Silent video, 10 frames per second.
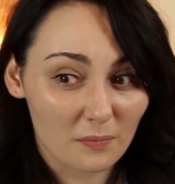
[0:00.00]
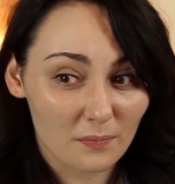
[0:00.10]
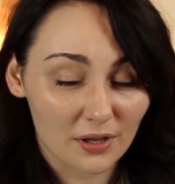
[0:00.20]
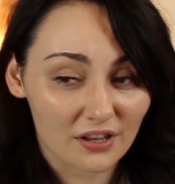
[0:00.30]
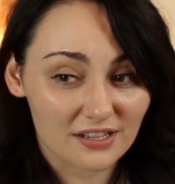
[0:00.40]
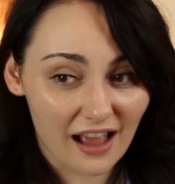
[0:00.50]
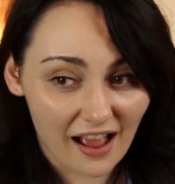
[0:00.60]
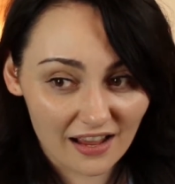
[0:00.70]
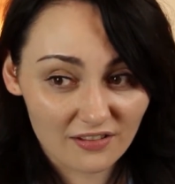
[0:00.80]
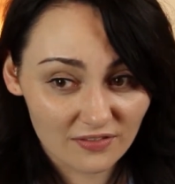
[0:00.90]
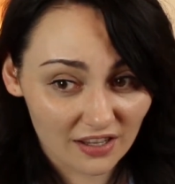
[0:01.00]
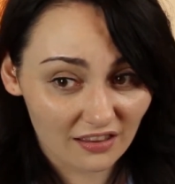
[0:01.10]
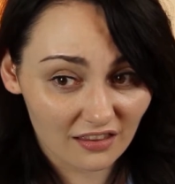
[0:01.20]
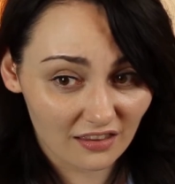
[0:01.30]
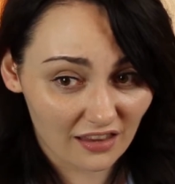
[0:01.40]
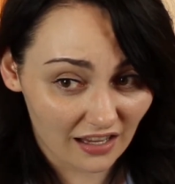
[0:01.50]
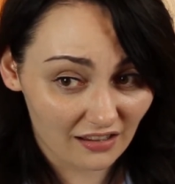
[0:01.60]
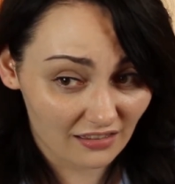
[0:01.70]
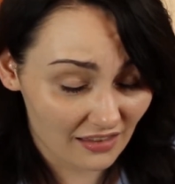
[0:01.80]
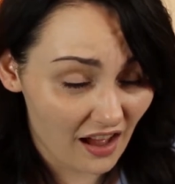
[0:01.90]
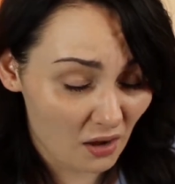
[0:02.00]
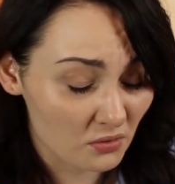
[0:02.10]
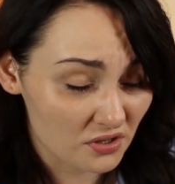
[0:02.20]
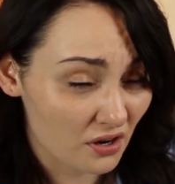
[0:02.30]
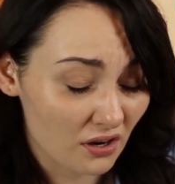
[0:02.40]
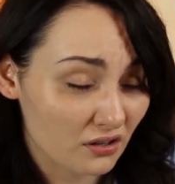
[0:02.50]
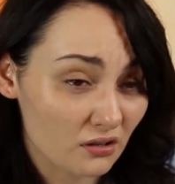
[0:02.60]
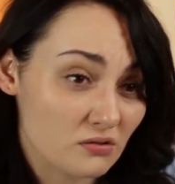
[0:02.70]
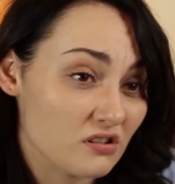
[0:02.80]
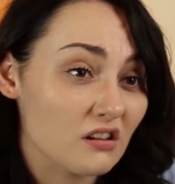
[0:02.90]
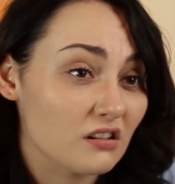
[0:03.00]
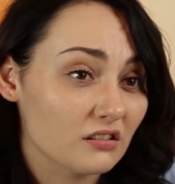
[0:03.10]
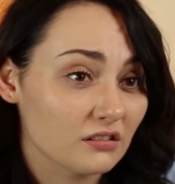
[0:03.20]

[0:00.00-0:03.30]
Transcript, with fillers: because I feel like that was our closure.